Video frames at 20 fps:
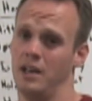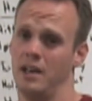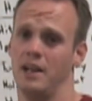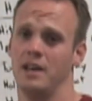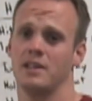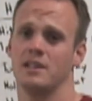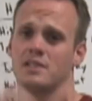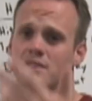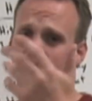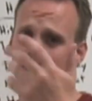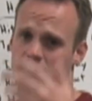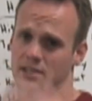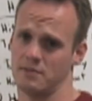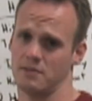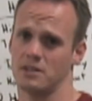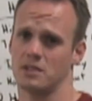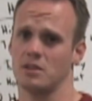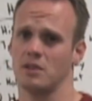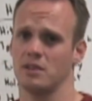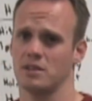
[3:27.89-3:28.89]
and it's less of
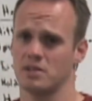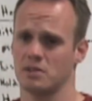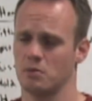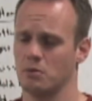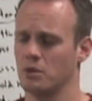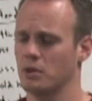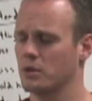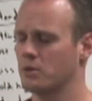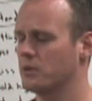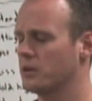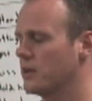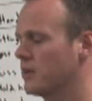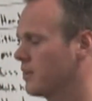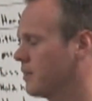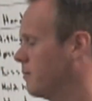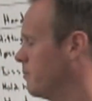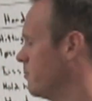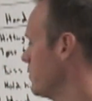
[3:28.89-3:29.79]
a toss to work with.